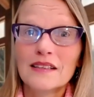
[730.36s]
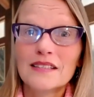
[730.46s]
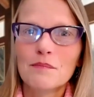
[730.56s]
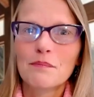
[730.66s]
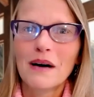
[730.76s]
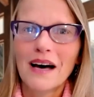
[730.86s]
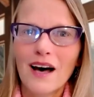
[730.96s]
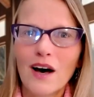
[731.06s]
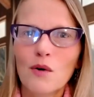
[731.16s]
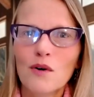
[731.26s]
It's a
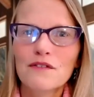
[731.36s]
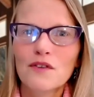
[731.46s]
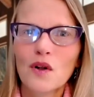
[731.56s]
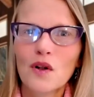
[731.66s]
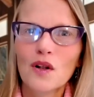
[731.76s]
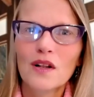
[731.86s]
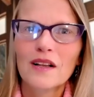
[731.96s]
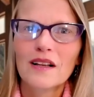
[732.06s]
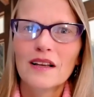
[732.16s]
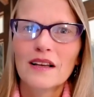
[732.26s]
powerful
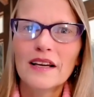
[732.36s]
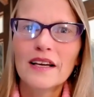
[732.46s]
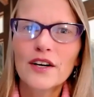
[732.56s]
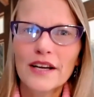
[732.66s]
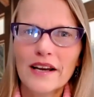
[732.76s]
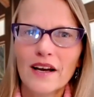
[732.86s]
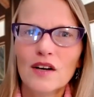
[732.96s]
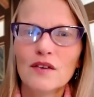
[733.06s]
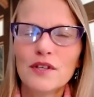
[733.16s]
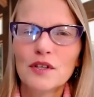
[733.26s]
area
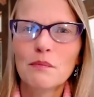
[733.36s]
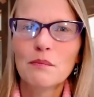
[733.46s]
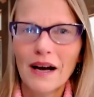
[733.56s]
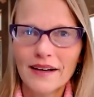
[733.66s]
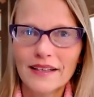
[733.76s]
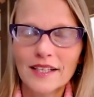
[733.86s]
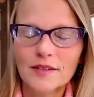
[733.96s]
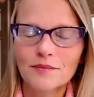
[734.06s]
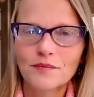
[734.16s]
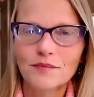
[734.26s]
of your
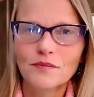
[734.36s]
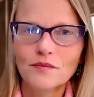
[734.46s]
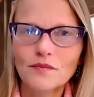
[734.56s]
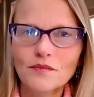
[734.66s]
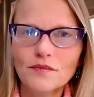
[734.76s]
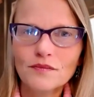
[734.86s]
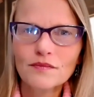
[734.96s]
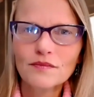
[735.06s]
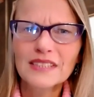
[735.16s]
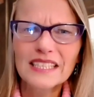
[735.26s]
body.
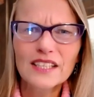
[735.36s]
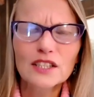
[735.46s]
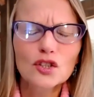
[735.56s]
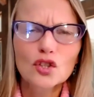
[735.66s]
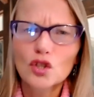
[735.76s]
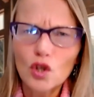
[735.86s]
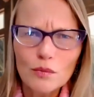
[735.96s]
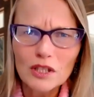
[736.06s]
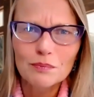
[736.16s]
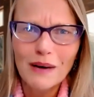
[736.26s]
There is so
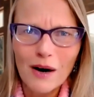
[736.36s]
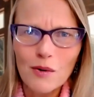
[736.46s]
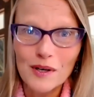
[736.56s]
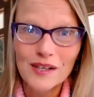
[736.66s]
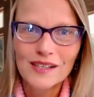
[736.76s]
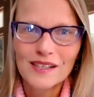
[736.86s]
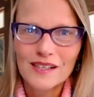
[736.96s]
much power